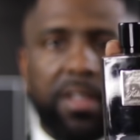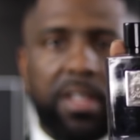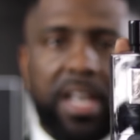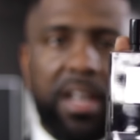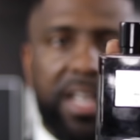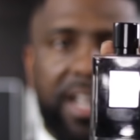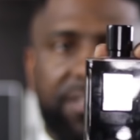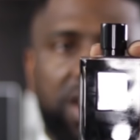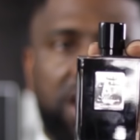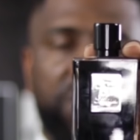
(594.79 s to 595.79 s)
Now, again, I've
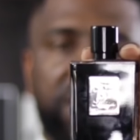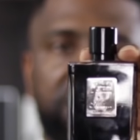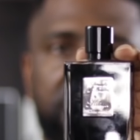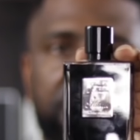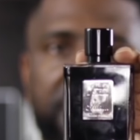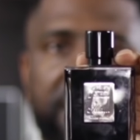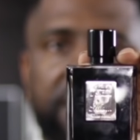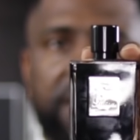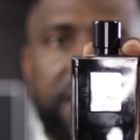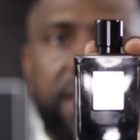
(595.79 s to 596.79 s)
talked recently about
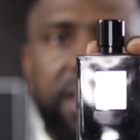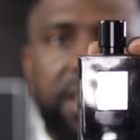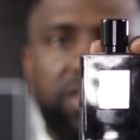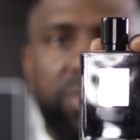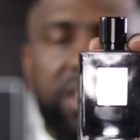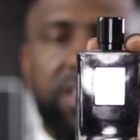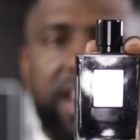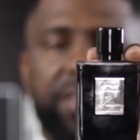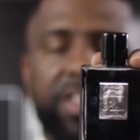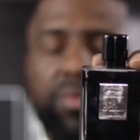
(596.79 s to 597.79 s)
the Straight to
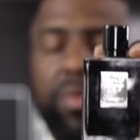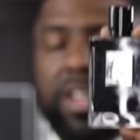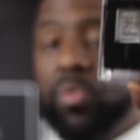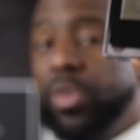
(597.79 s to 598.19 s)
Heaven Extreme,